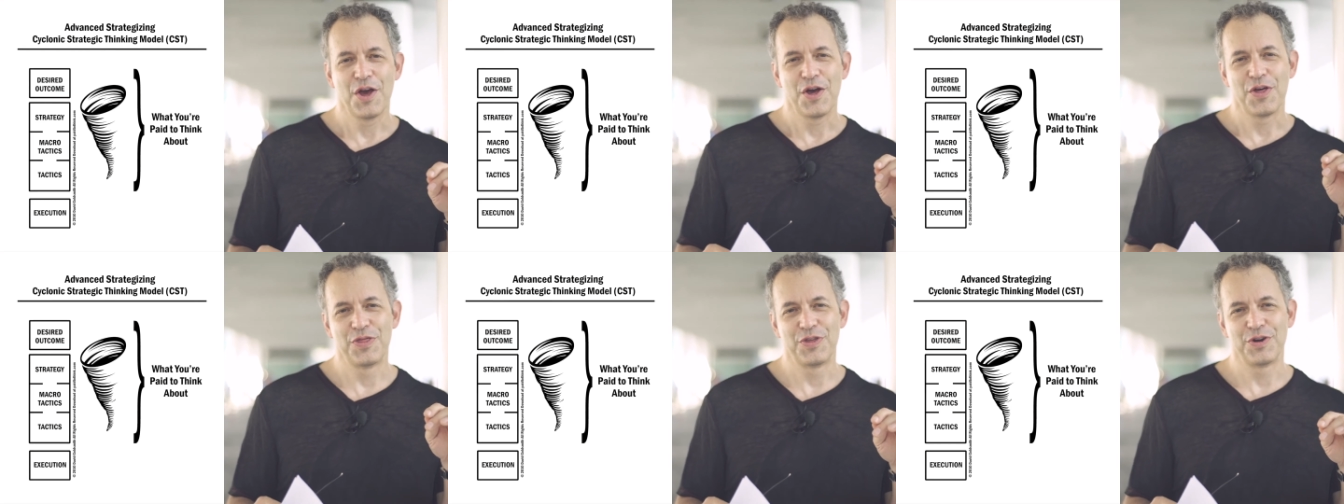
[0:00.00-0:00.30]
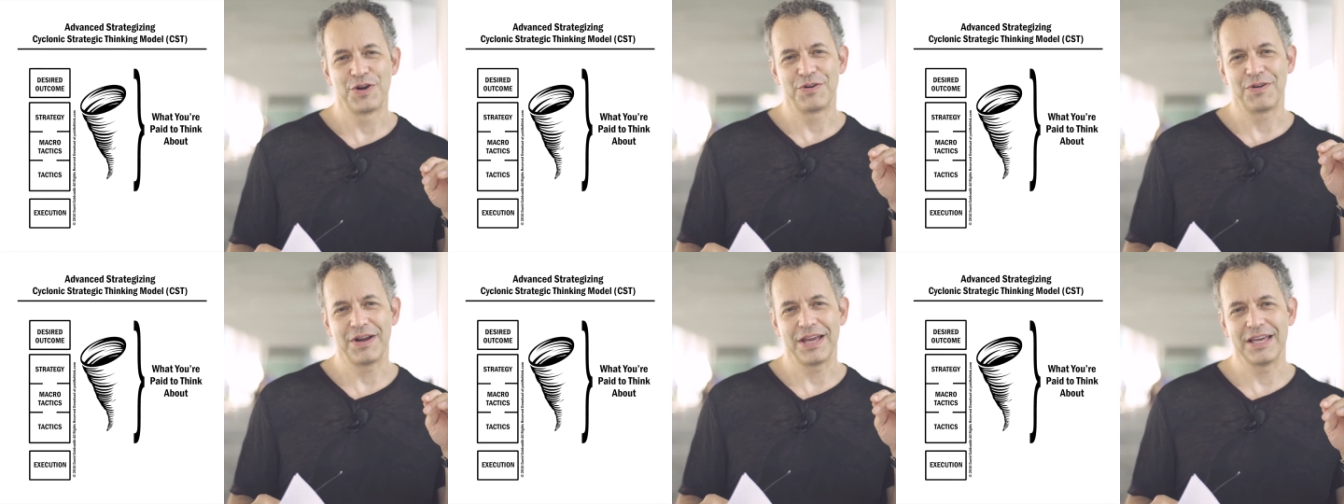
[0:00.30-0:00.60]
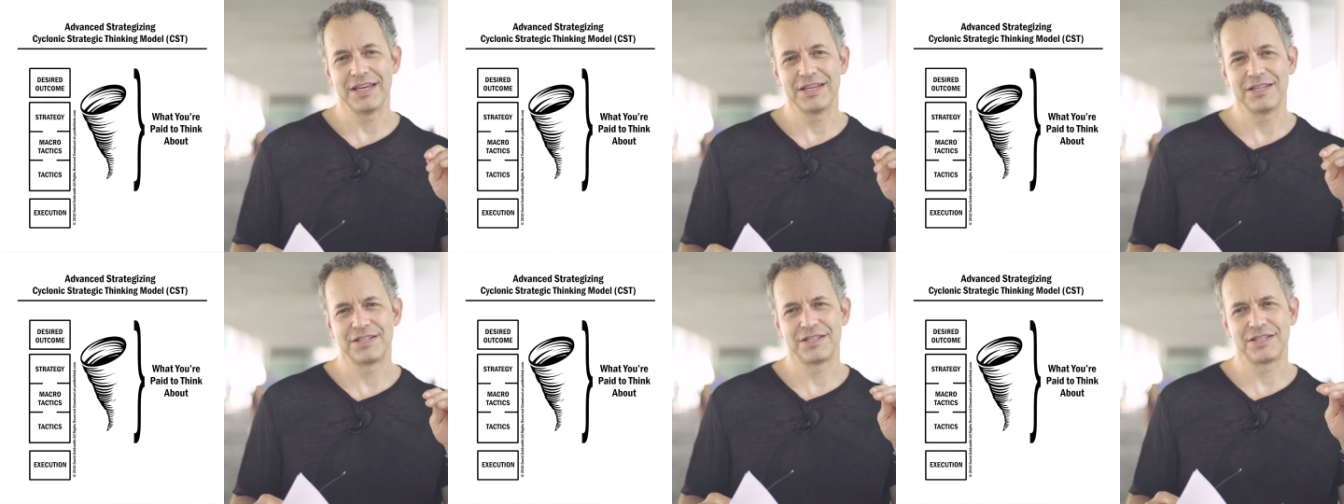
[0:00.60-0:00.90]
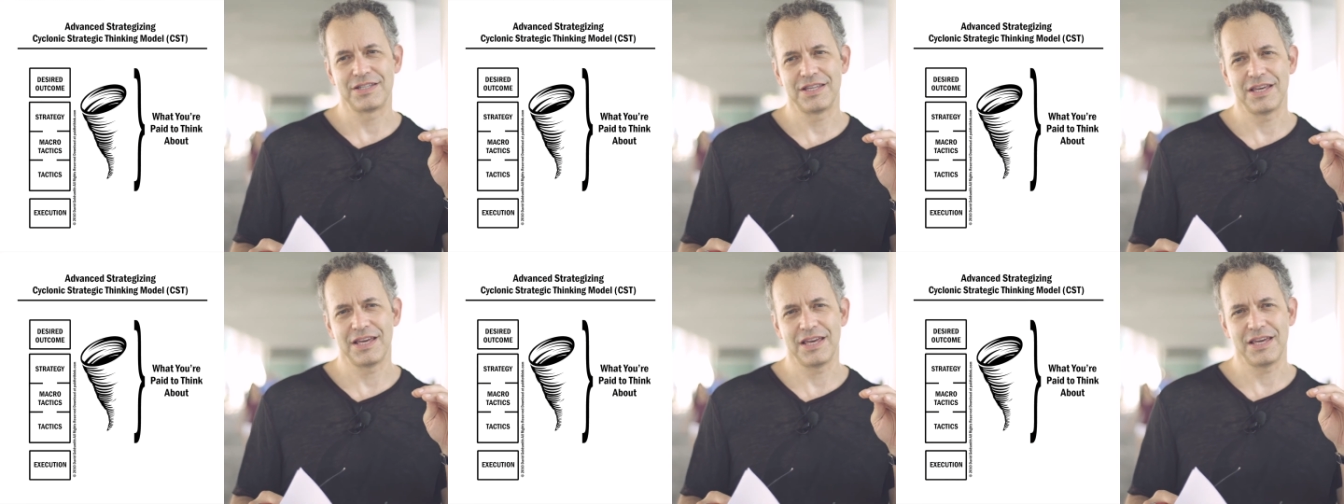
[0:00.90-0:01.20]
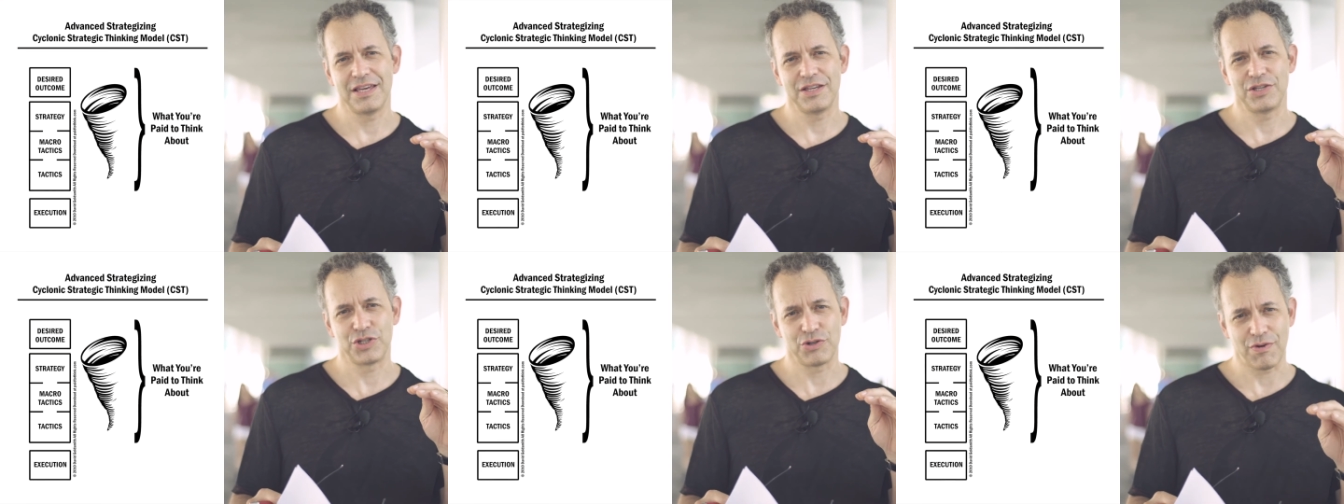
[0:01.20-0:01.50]
There is
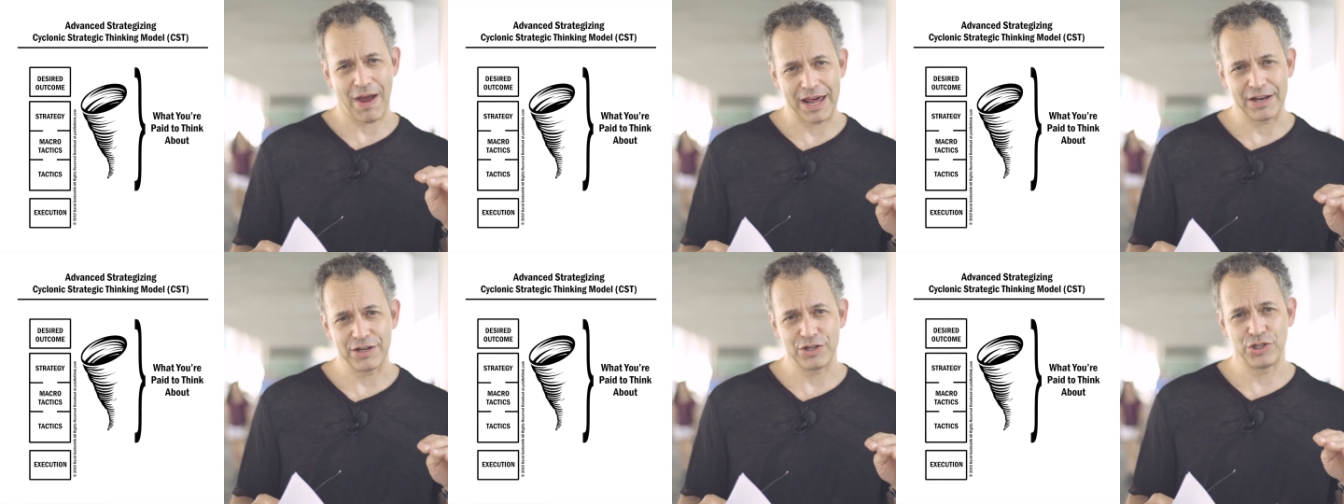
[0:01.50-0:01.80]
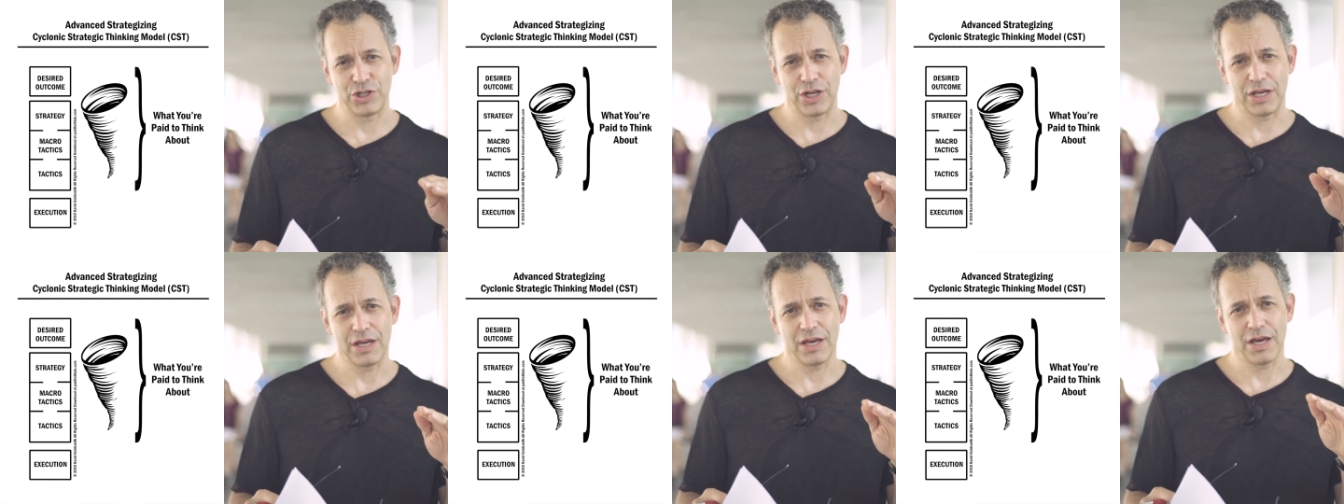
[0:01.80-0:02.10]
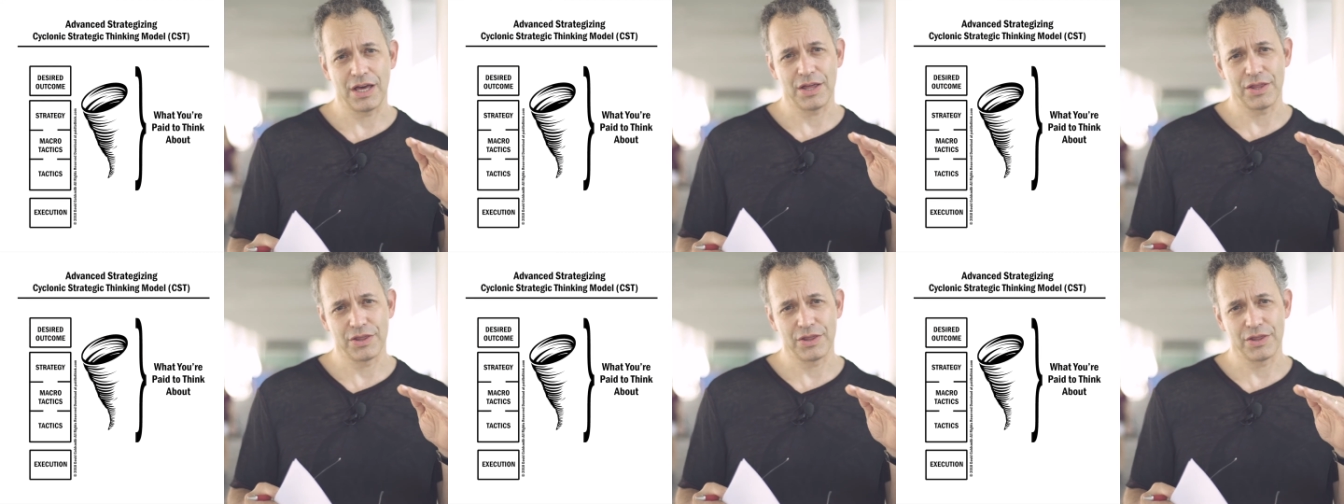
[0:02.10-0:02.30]
the strategy,